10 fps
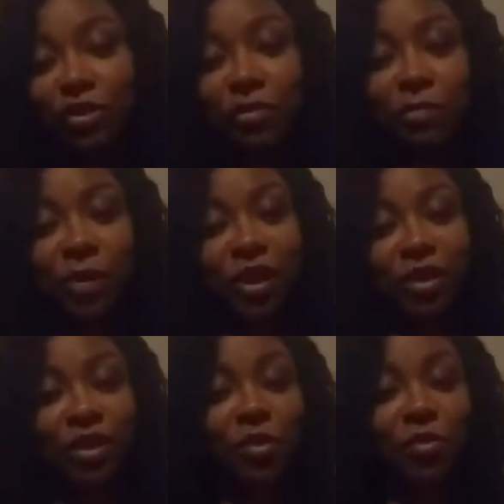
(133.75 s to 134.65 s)
But
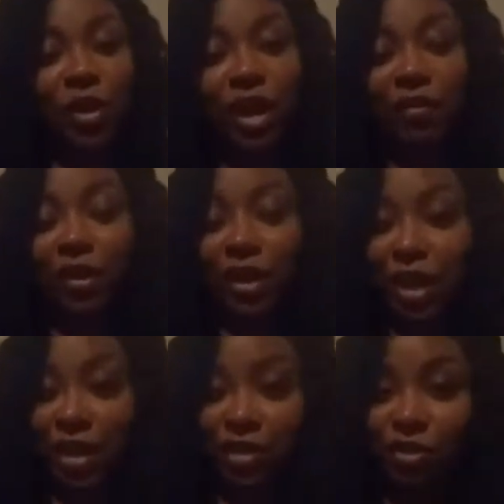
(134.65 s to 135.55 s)
whatever the case,